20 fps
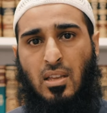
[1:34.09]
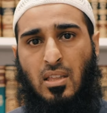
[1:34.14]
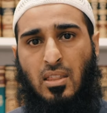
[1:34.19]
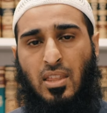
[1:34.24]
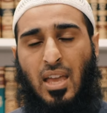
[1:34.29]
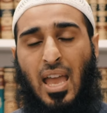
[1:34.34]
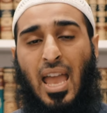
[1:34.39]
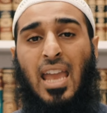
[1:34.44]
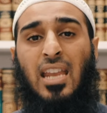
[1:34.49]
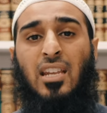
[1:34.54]

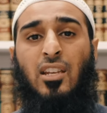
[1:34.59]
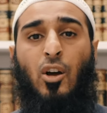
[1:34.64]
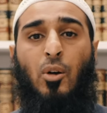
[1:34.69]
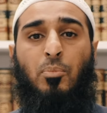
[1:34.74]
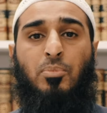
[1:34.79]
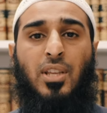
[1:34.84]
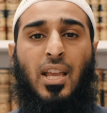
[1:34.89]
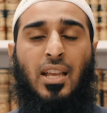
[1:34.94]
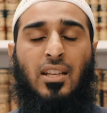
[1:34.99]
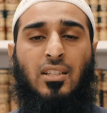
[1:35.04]
The end
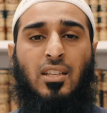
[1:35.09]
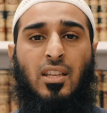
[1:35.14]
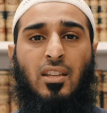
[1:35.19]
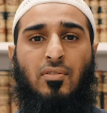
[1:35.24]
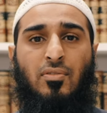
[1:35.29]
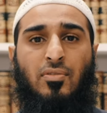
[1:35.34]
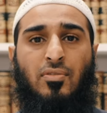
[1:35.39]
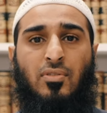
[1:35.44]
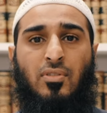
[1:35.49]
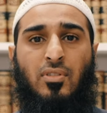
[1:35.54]

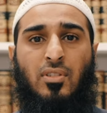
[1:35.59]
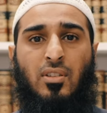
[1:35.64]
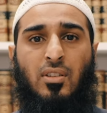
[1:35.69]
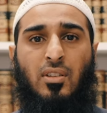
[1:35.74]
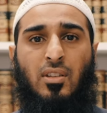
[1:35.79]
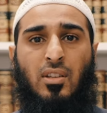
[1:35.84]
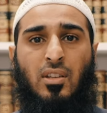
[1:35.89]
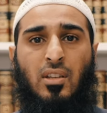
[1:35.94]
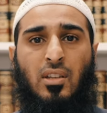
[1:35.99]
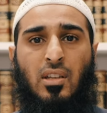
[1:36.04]
objective
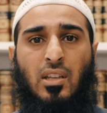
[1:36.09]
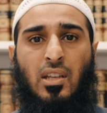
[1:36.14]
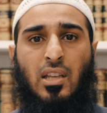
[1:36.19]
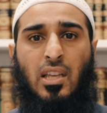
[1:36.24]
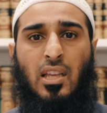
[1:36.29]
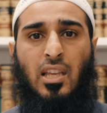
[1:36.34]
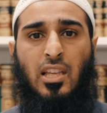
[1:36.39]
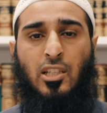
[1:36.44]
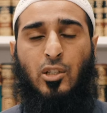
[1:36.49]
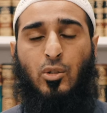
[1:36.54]

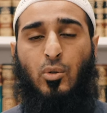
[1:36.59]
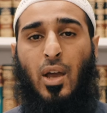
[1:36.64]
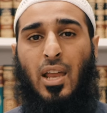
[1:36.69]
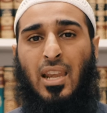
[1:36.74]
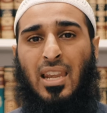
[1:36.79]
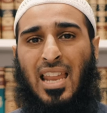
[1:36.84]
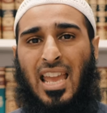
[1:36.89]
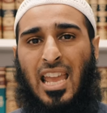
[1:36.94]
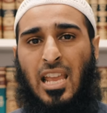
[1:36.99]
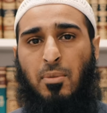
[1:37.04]
is to
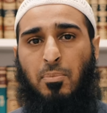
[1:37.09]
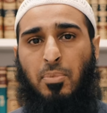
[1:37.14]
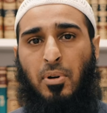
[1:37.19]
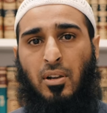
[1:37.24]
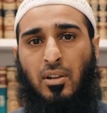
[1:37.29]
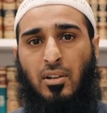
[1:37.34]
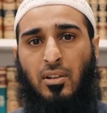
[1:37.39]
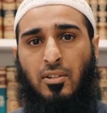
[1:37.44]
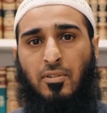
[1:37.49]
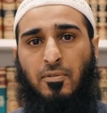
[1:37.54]

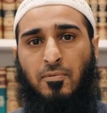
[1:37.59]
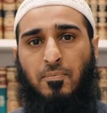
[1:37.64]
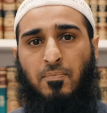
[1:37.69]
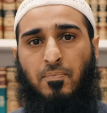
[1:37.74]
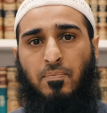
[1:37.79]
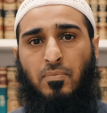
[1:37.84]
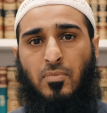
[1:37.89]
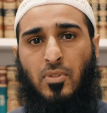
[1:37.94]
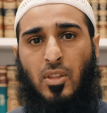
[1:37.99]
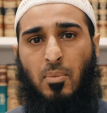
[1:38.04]
enable
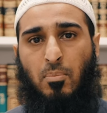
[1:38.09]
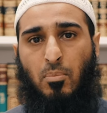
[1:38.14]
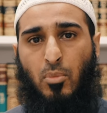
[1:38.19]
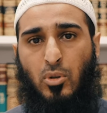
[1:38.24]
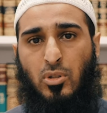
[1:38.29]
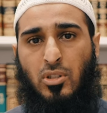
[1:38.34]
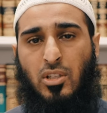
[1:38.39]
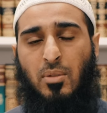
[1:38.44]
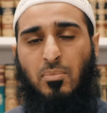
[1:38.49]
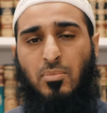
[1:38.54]
the
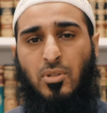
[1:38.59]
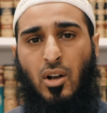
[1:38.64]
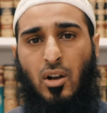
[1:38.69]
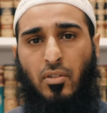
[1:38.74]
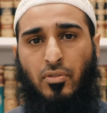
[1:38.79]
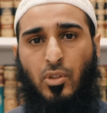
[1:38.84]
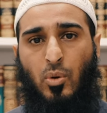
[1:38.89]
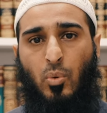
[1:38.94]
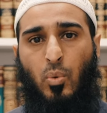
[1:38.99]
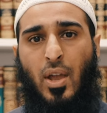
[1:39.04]
Muslims
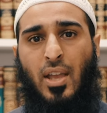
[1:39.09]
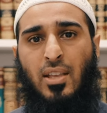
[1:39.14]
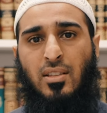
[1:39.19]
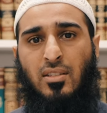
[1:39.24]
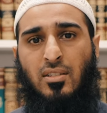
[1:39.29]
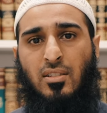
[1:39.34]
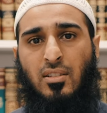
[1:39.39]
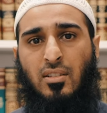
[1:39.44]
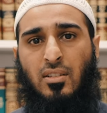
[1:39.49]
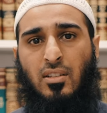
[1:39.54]
of the
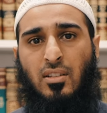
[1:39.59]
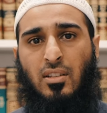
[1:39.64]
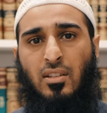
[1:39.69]
West